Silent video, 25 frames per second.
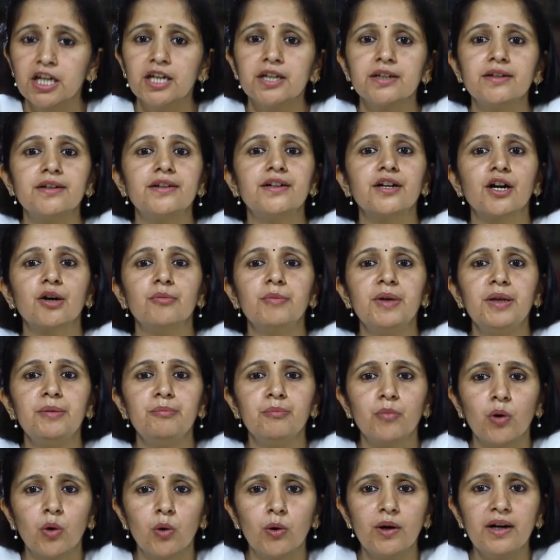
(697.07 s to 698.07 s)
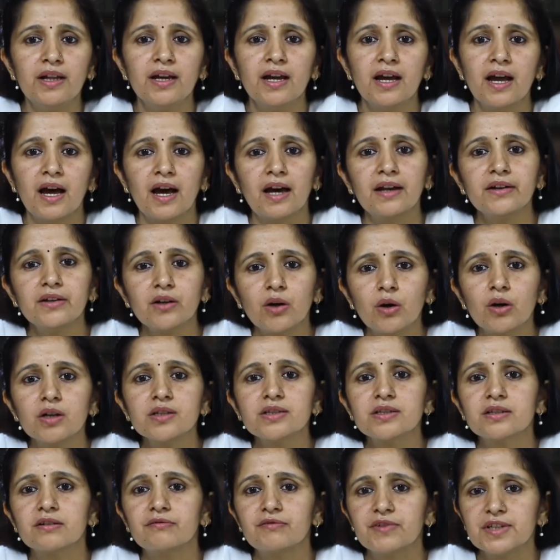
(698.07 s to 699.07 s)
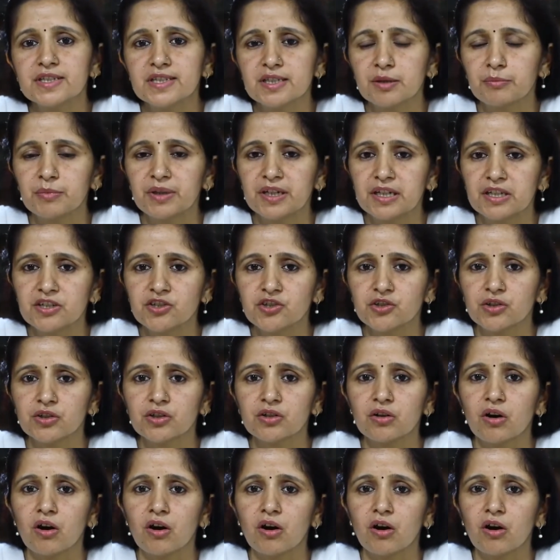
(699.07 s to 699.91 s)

determine mode and cost of dissemination